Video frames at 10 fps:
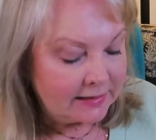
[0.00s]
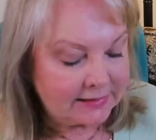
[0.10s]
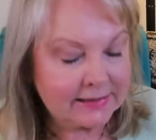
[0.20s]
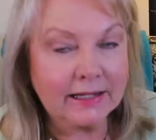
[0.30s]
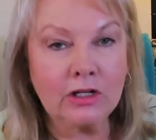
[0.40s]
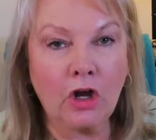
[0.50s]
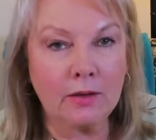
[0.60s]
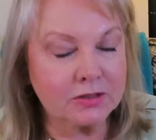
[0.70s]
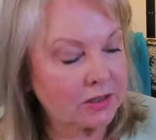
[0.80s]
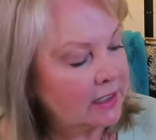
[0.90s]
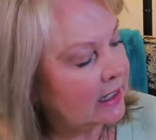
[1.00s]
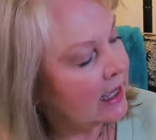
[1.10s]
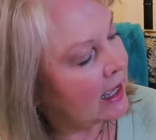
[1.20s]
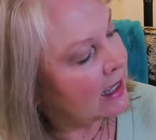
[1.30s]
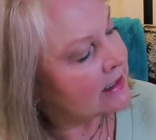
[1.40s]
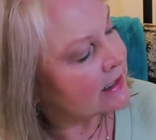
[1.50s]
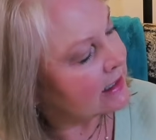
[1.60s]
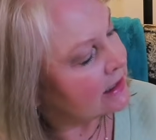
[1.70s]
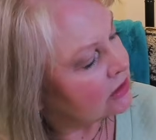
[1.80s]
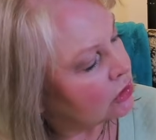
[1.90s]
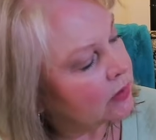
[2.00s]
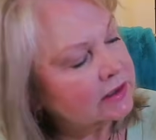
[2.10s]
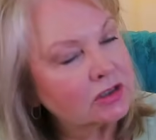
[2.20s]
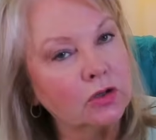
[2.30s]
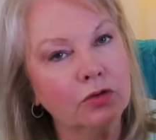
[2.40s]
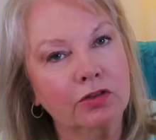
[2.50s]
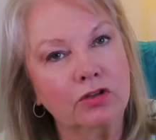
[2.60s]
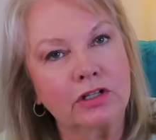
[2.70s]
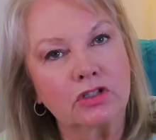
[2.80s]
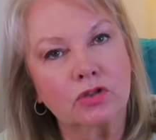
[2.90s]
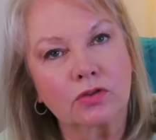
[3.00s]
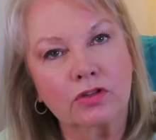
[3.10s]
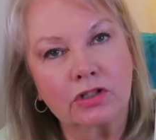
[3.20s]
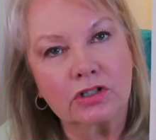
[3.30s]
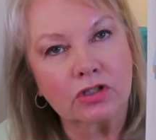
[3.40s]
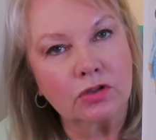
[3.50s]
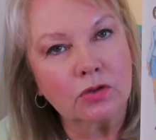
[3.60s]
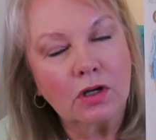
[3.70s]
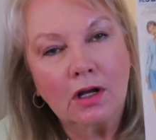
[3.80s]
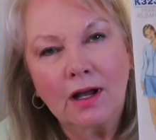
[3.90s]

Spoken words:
The second option that I had is Quick Sew 3232.